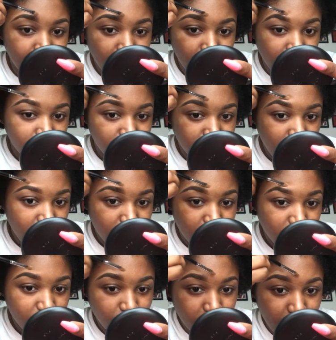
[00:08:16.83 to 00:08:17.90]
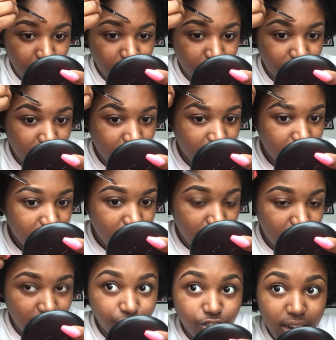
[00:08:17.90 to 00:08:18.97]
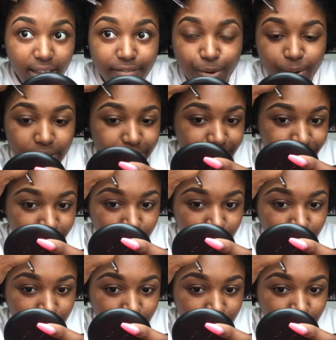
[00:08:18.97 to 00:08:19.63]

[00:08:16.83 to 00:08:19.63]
And then I just take the remainder of that and drag it forward.